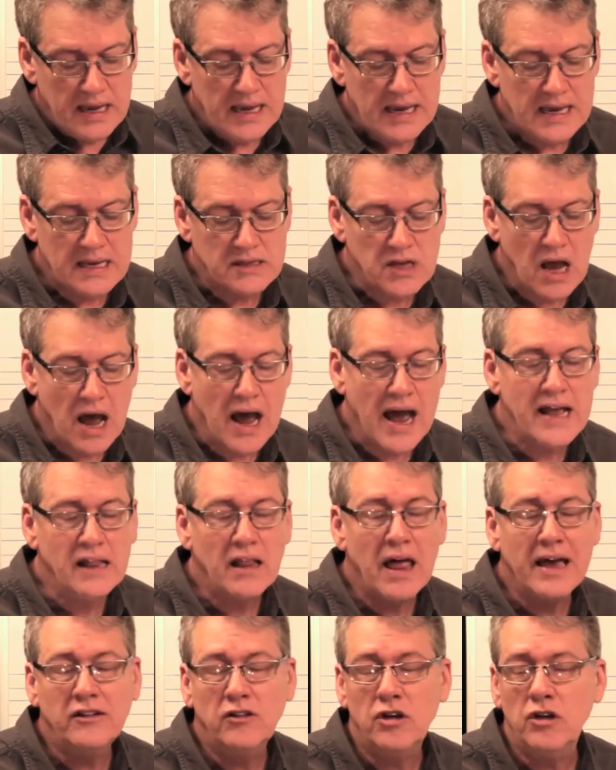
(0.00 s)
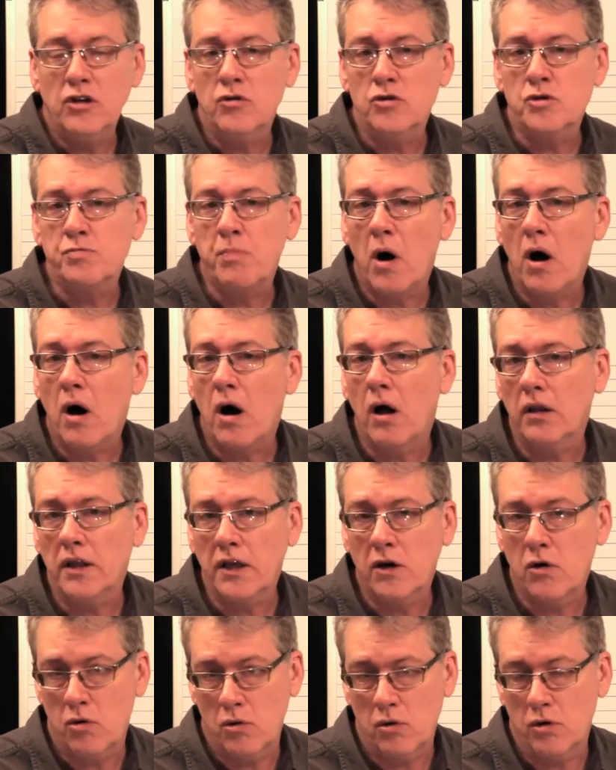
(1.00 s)
is I like to use
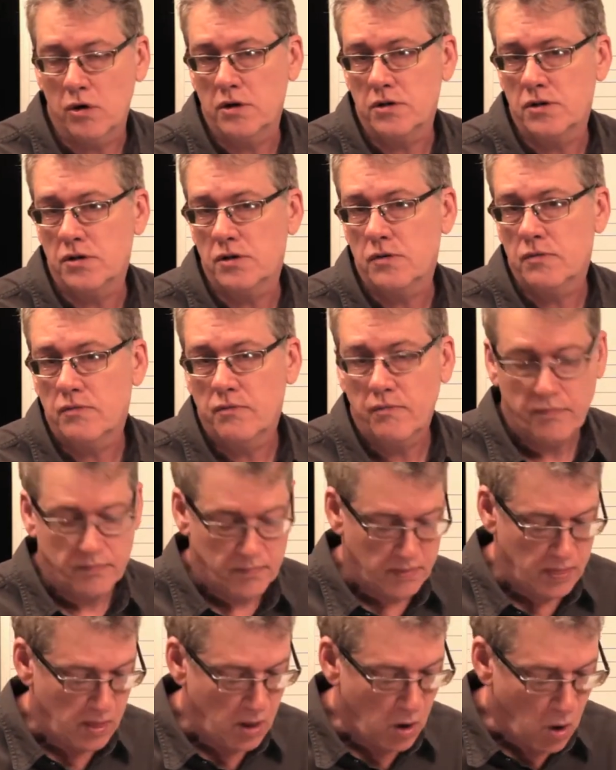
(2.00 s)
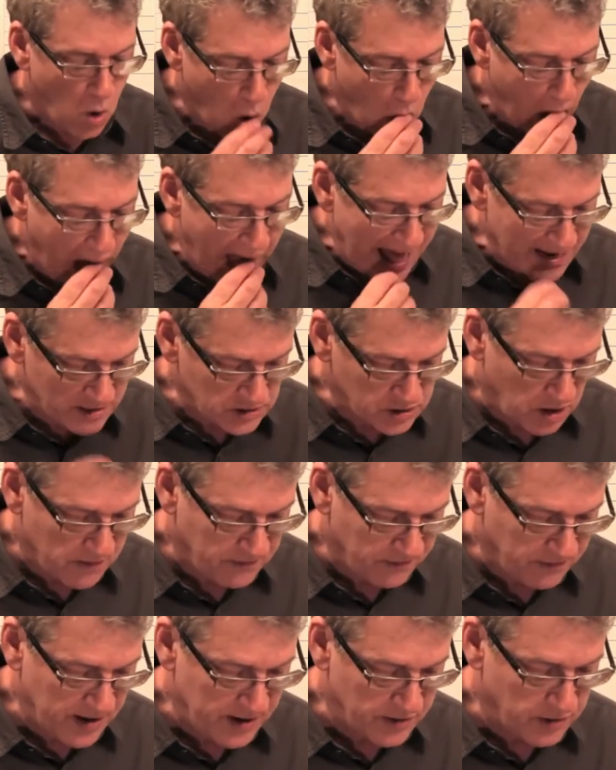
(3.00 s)
polychords, or as our
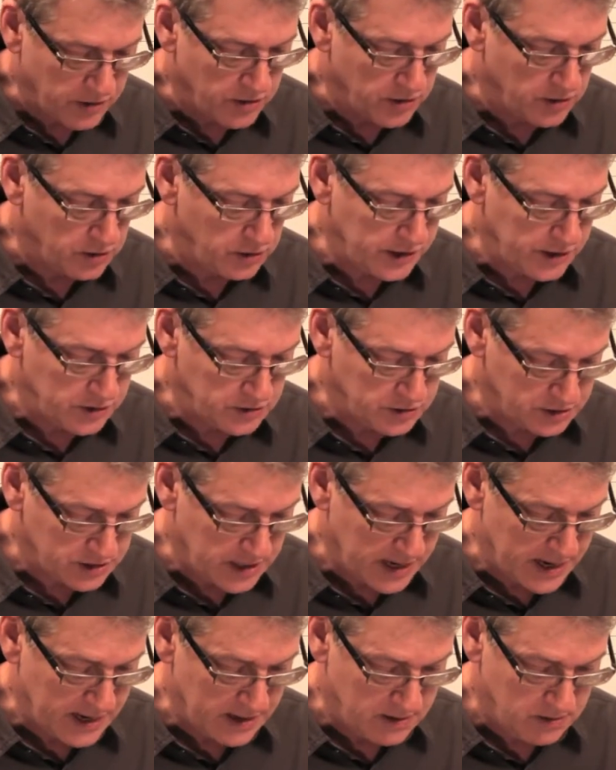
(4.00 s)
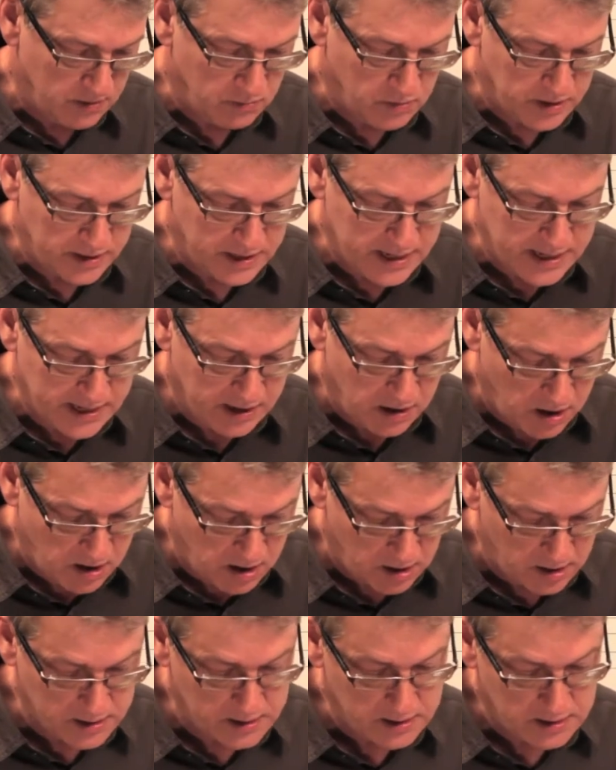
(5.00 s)
friend earlier said, what did he
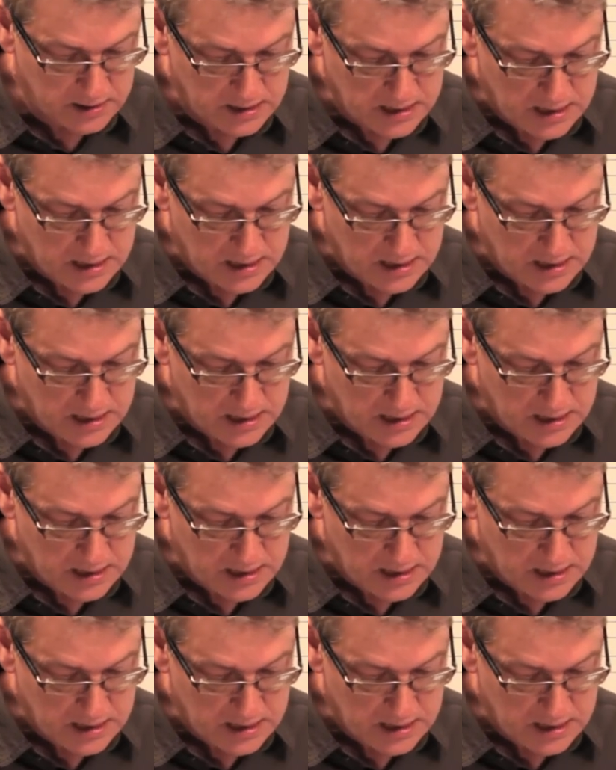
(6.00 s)
call it?